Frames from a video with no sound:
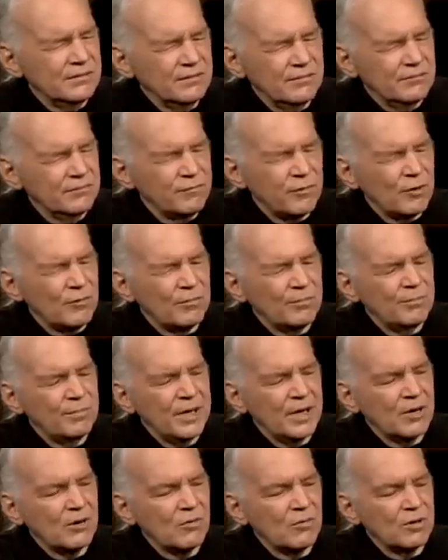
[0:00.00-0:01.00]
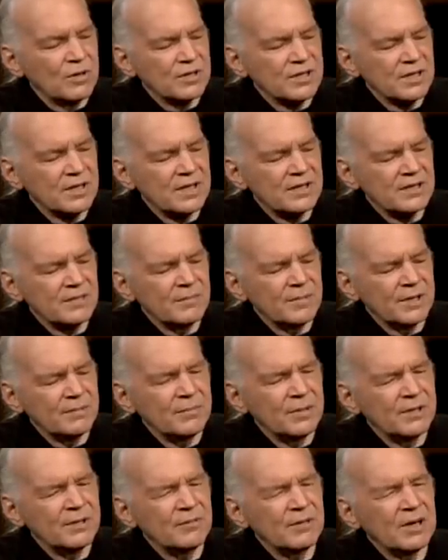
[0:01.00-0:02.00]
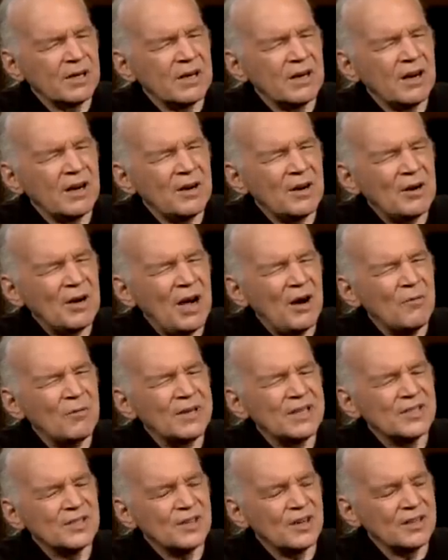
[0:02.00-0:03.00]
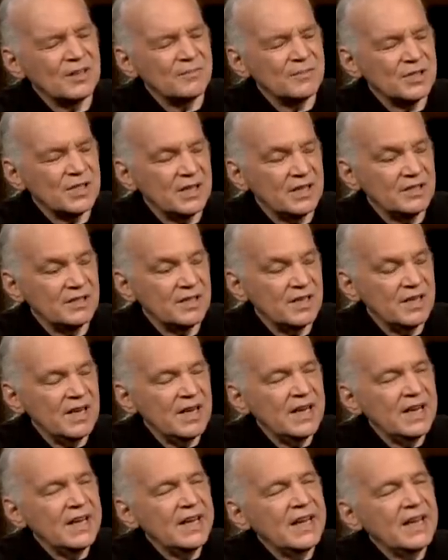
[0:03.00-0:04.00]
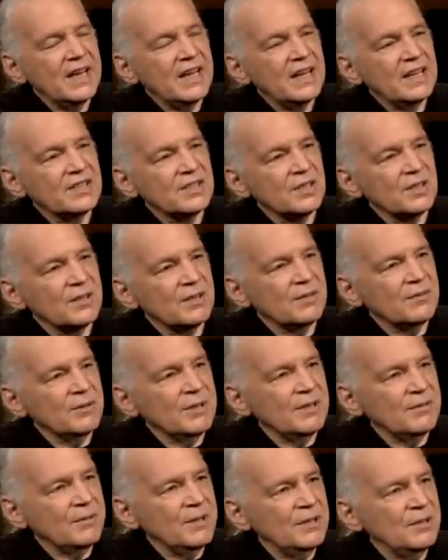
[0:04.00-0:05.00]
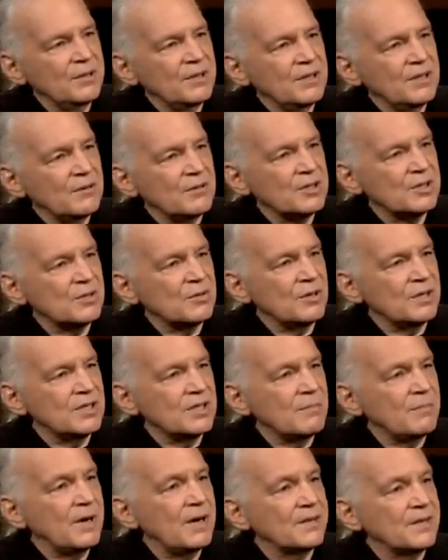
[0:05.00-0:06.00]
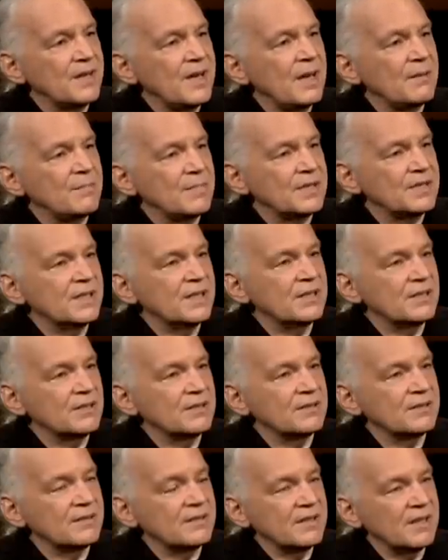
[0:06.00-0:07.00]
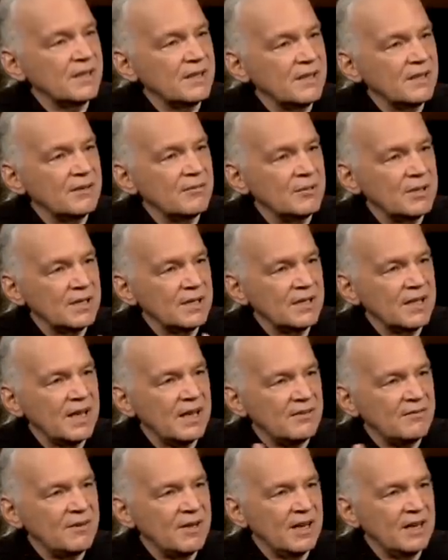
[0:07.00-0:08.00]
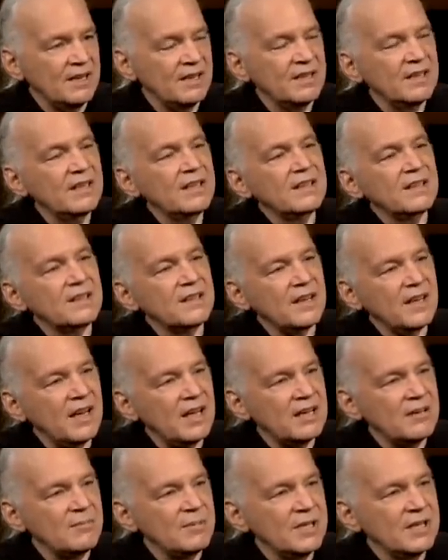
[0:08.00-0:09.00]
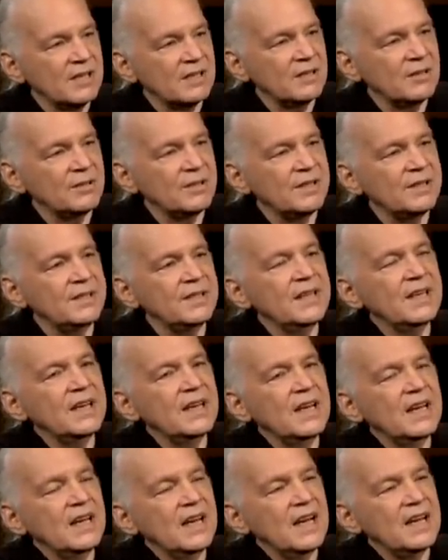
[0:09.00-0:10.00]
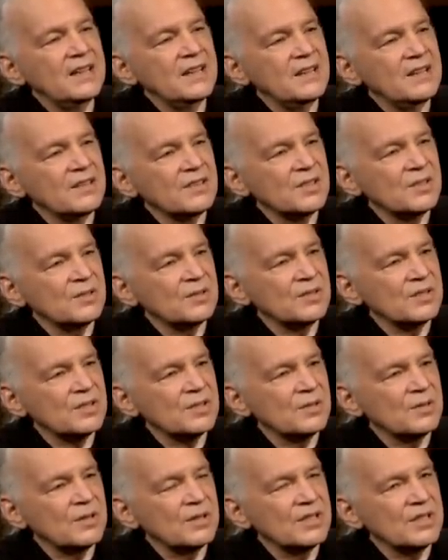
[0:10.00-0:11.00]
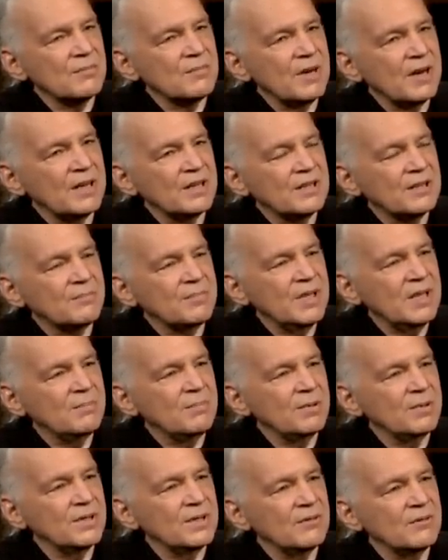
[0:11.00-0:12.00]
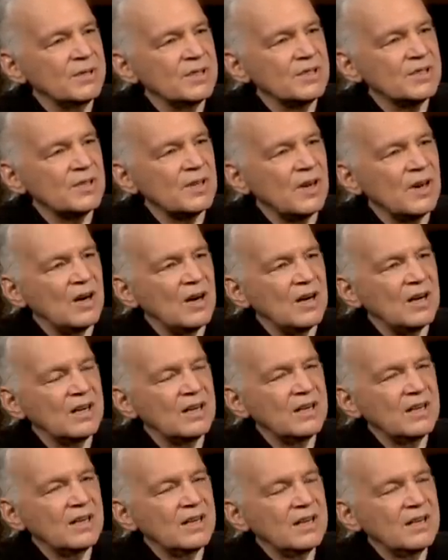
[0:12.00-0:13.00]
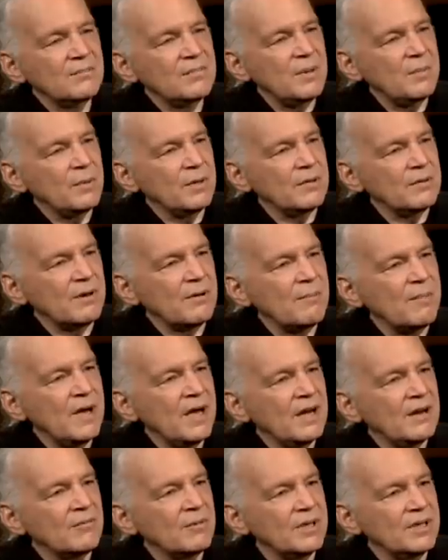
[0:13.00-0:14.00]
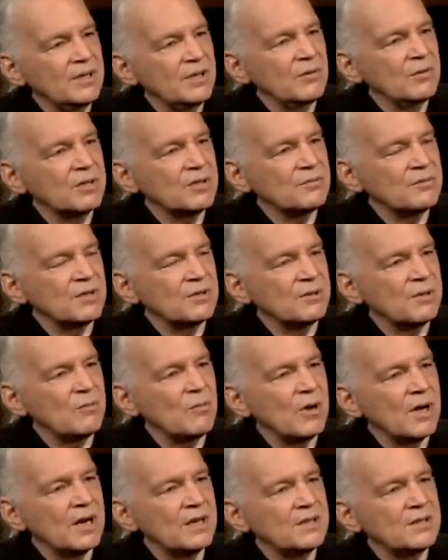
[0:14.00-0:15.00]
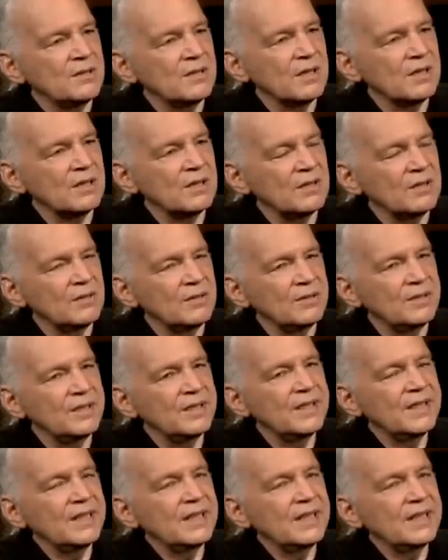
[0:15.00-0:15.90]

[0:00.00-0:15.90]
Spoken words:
For better or worse, but how we saw them change. And so we knew that there were stories about that particular, that went in that vein, that had to be included. And then there's certain stories about the people that we saw, people that we met. We knew which ones we wanted to include